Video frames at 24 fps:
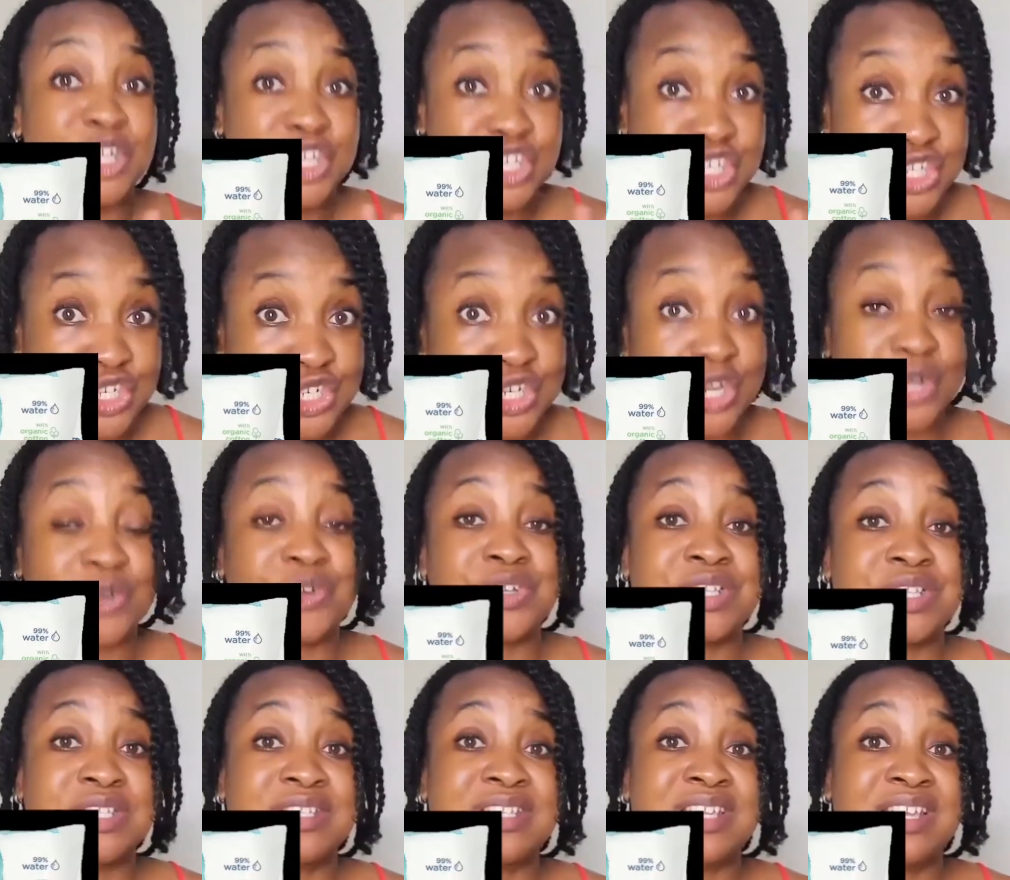
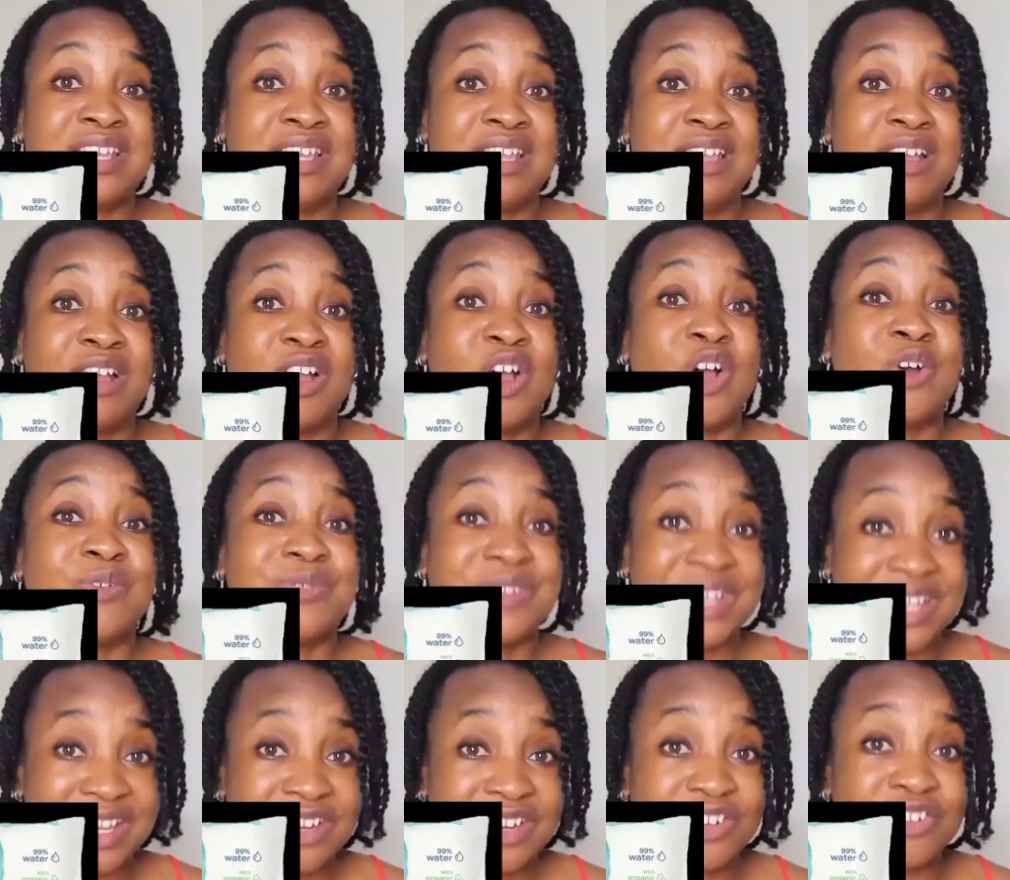majority
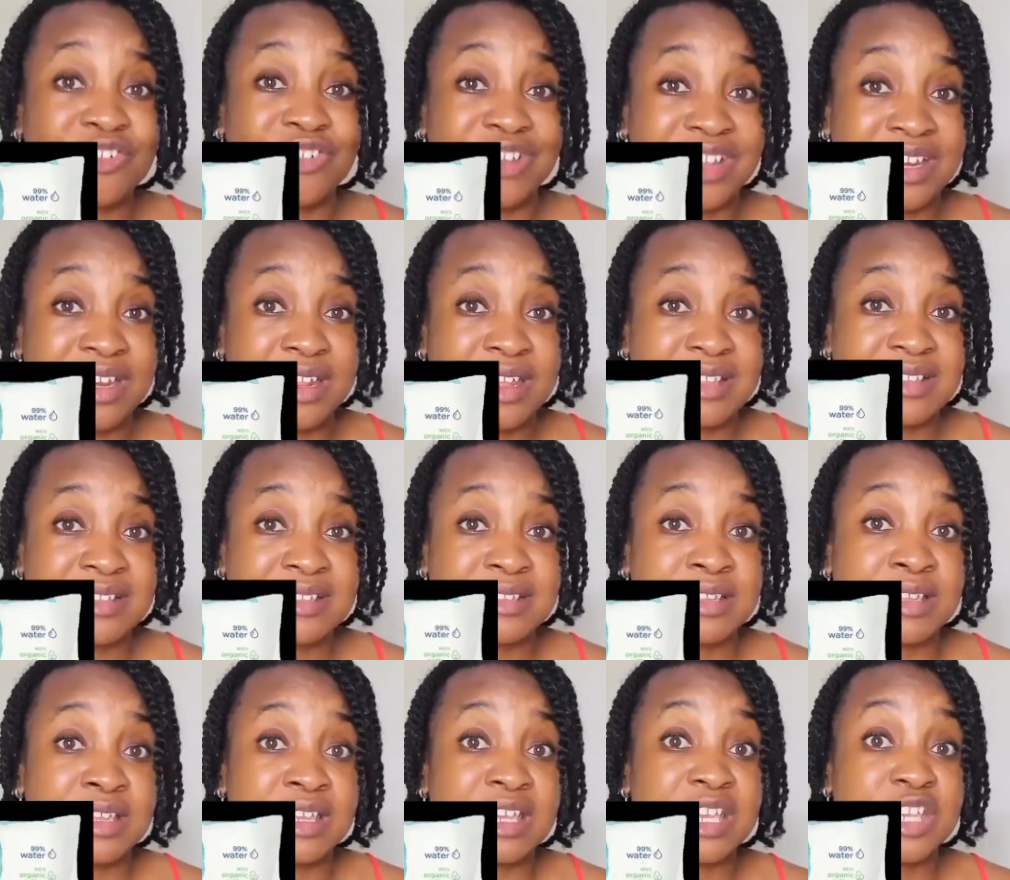of the
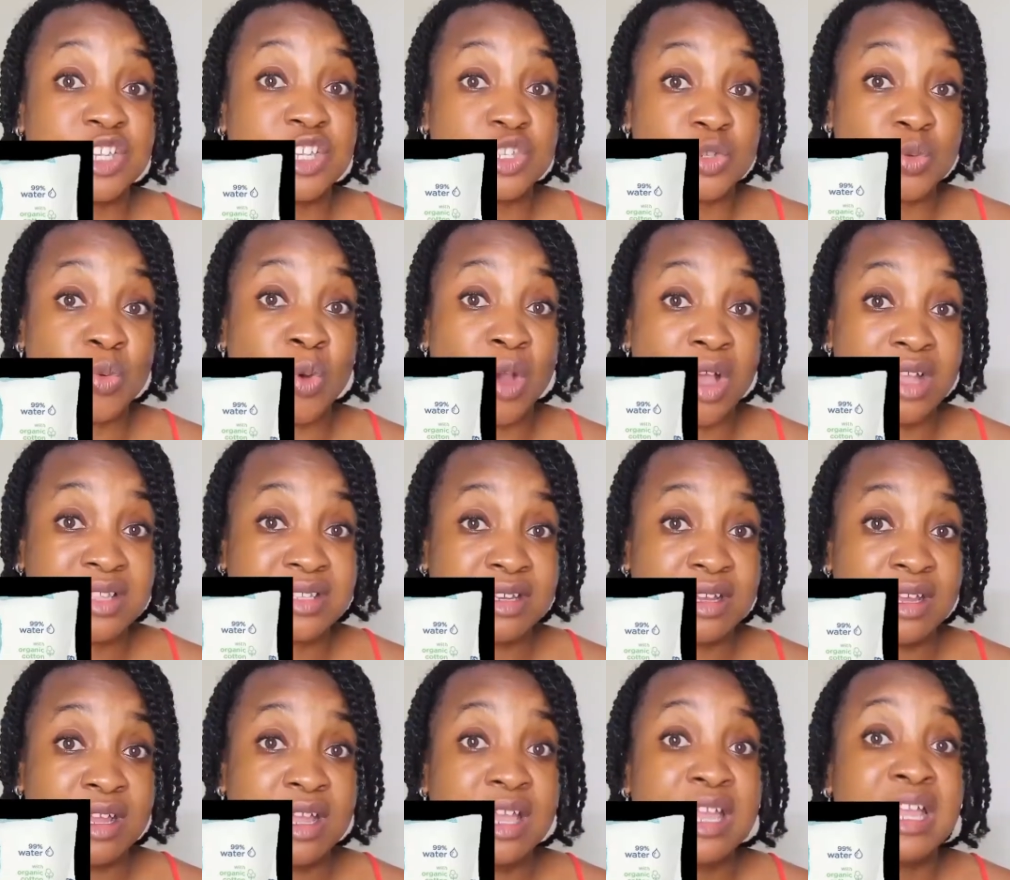ingredients is
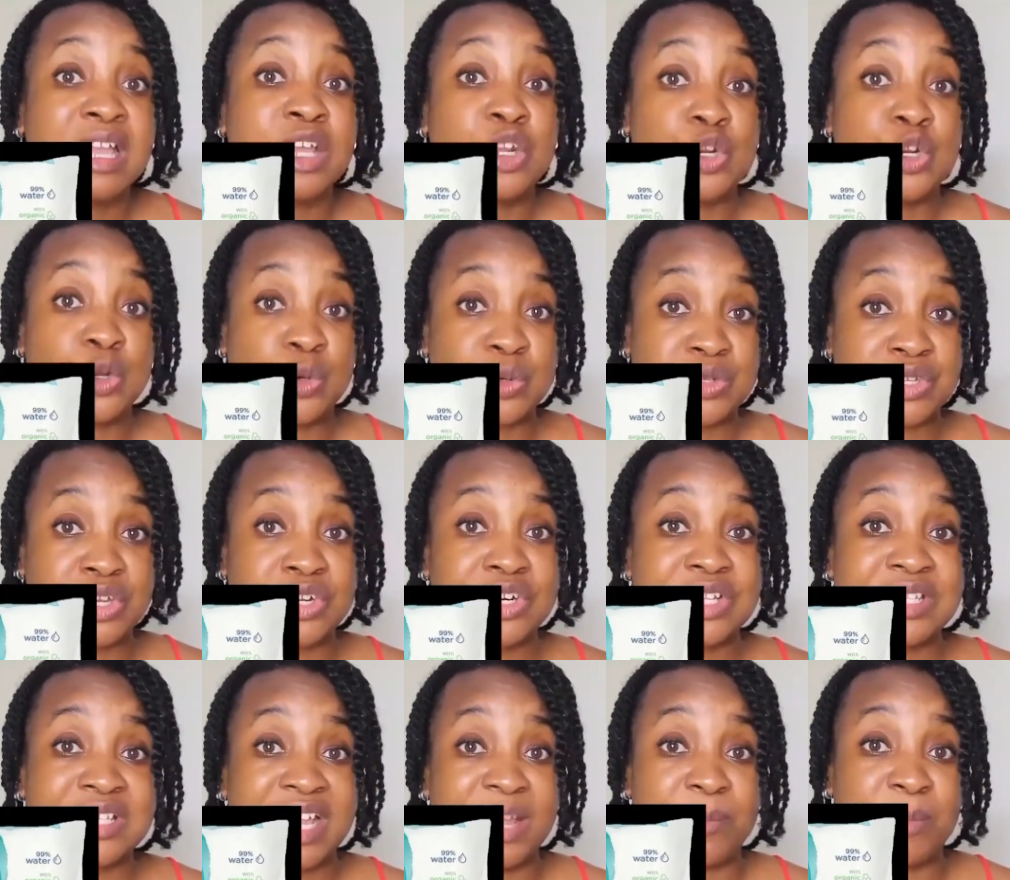water, those
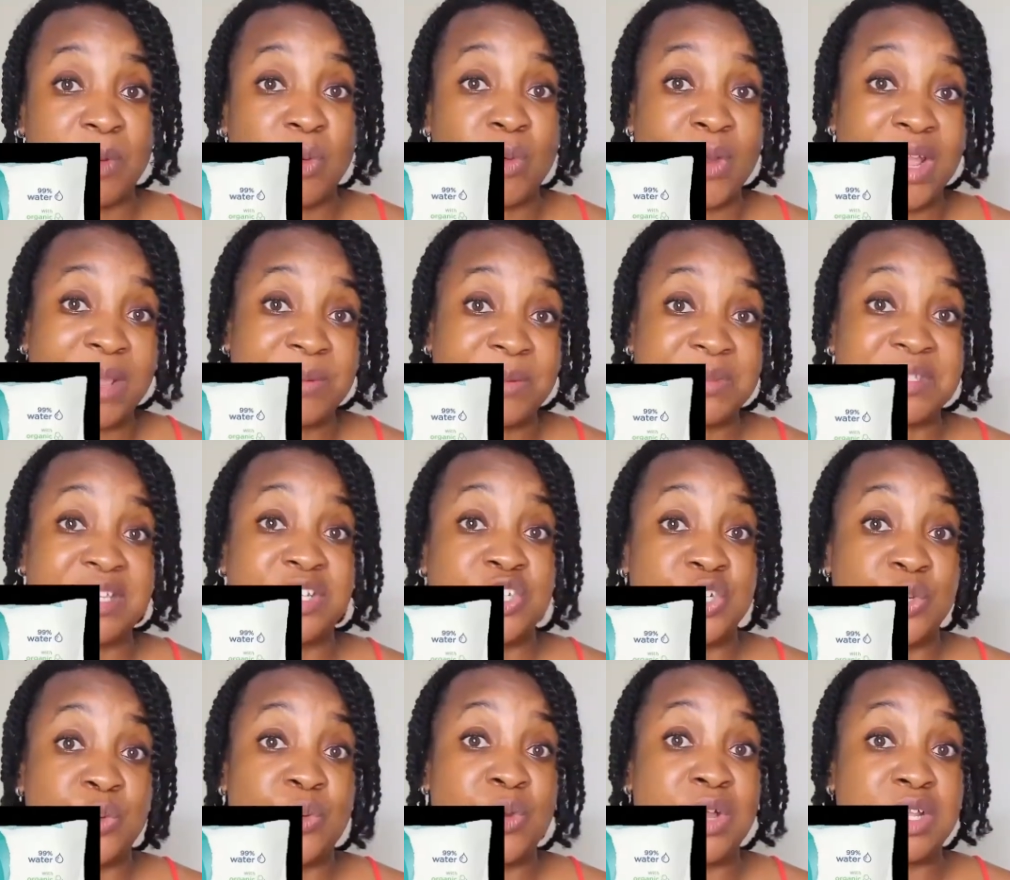are the type of wipes
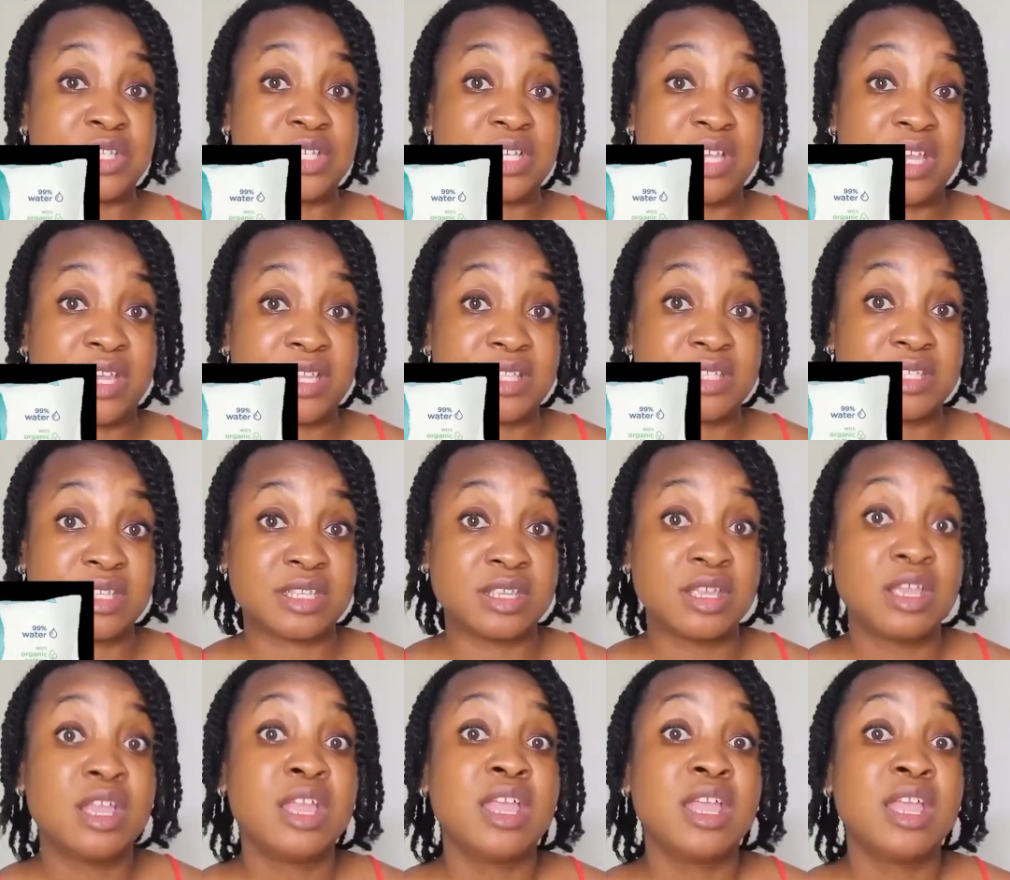that you want to get.